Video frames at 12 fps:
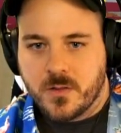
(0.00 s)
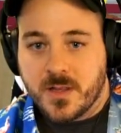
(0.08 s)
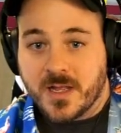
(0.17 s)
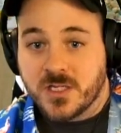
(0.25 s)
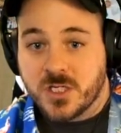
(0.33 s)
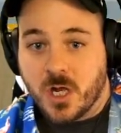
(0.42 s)

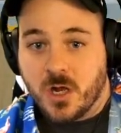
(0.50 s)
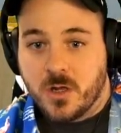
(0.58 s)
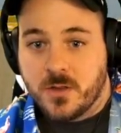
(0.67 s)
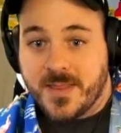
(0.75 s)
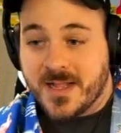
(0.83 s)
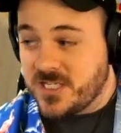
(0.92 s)
That's
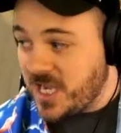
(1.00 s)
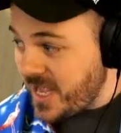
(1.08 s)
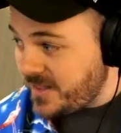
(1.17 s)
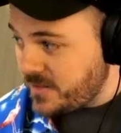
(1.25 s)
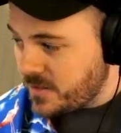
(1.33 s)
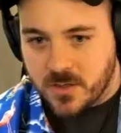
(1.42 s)
that's
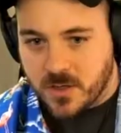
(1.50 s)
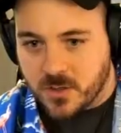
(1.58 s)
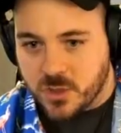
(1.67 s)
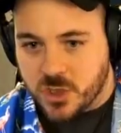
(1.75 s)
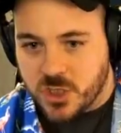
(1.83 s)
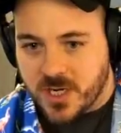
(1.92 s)
it.
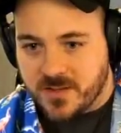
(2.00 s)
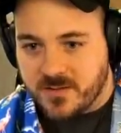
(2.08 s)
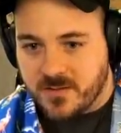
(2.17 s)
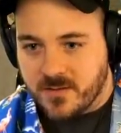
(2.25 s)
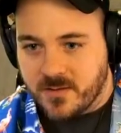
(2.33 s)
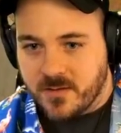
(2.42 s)
Oh
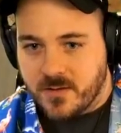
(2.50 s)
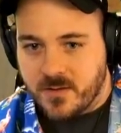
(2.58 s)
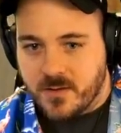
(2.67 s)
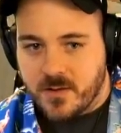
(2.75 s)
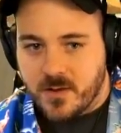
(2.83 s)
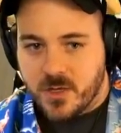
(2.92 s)
shit.
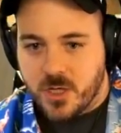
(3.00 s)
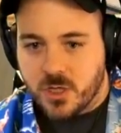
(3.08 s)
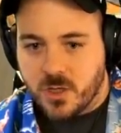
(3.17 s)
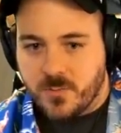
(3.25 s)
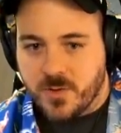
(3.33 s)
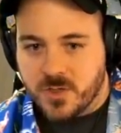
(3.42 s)
You
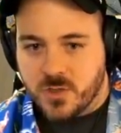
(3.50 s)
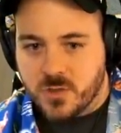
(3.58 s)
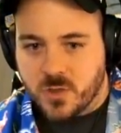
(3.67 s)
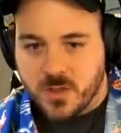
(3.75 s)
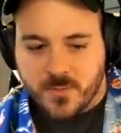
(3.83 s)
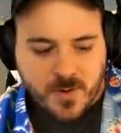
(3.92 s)
can only put two
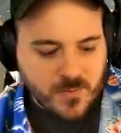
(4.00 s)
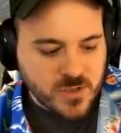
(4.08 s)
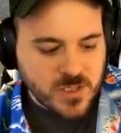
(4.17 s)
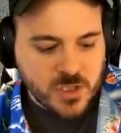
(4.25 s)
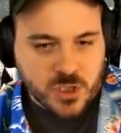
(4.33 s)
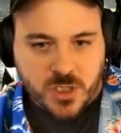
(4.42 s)
toilet
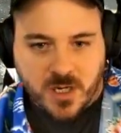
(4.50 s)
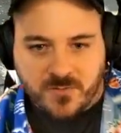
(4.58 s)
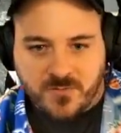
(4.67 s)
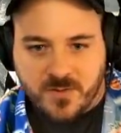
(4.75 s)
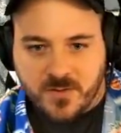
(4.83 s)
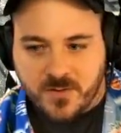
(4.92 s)
papers on a shelf.